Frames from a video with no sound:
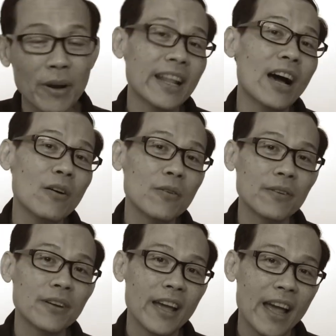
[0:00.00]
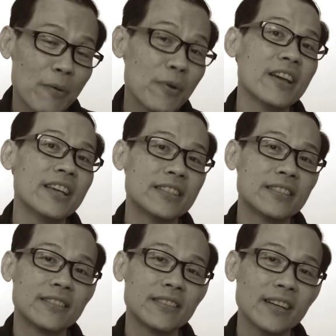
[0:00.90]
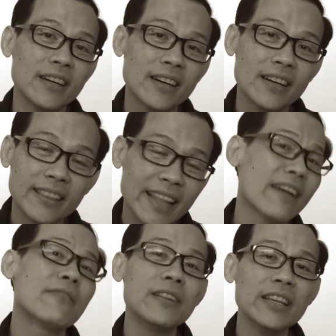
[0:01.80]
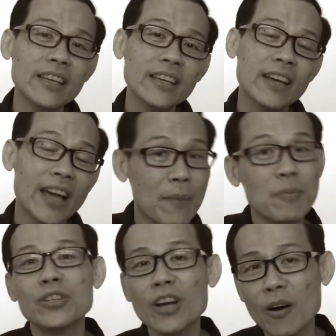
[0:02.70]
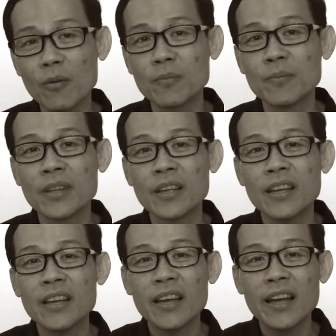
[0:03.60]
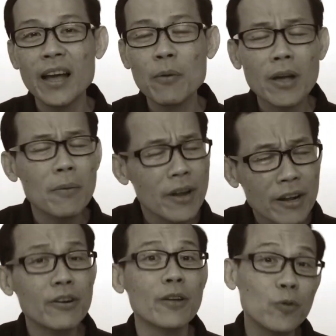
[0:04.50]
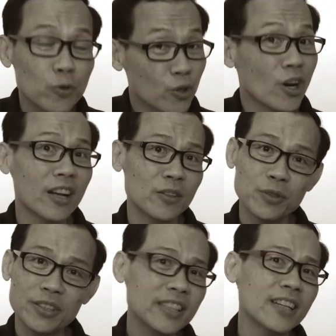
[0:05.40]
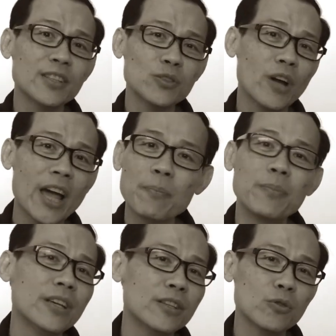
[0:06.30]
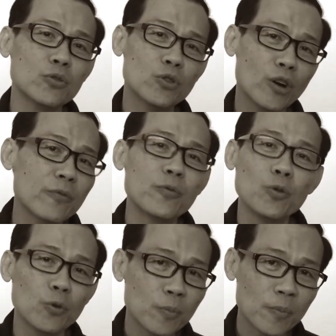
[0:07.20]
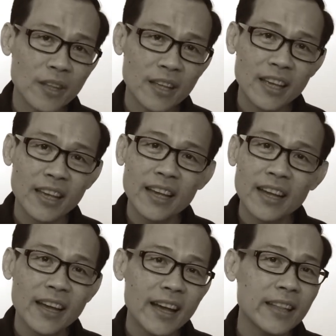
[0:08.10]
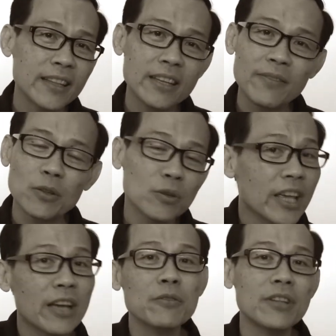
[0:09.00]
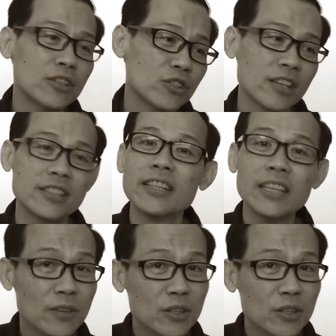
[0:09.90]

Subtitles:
And right now, Ariel is a lively, happy child. And we are very grateful to God to see her so happy, so joyful. And if I don't tell you that she has a